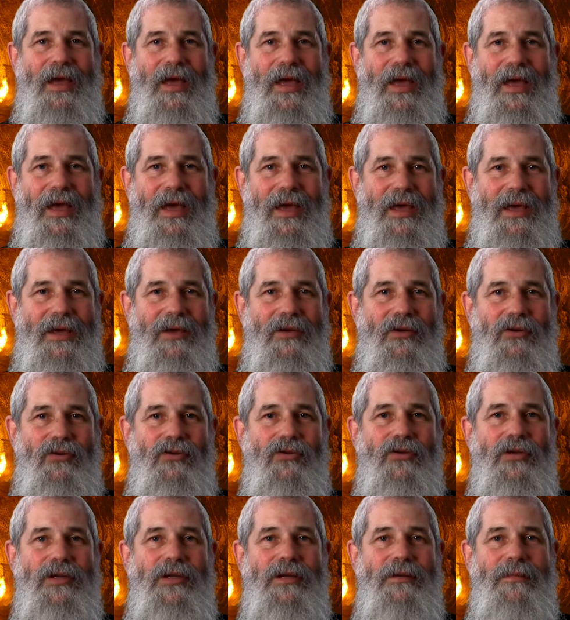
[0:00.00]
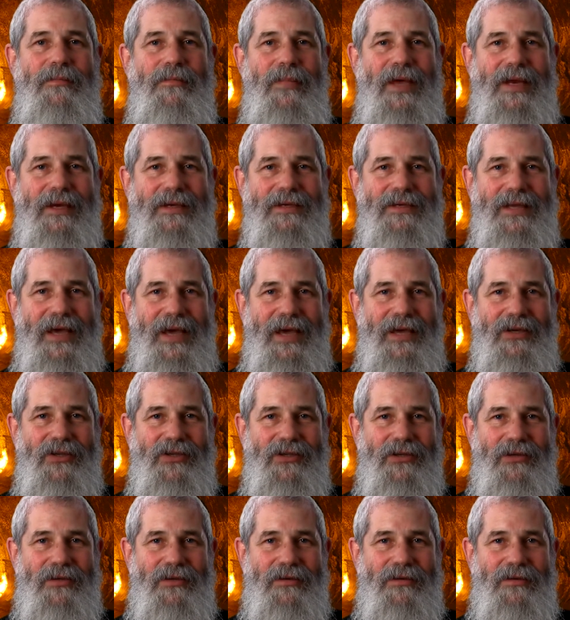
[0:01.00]
A good
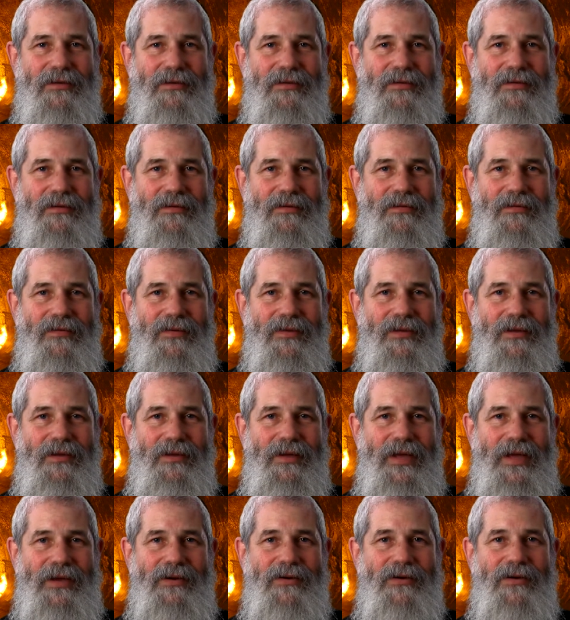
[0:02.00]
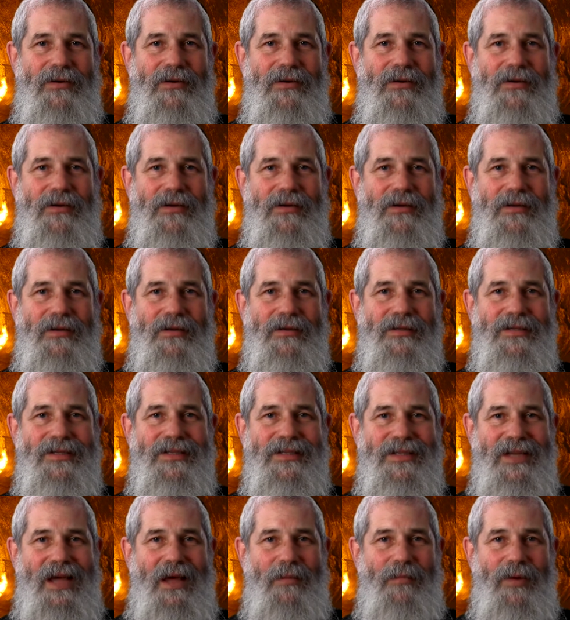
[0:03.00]
meditation for the letter
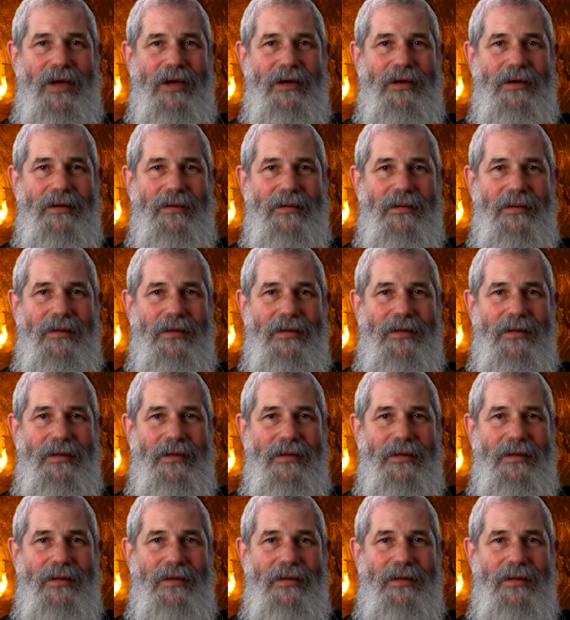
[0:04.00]
SAMECH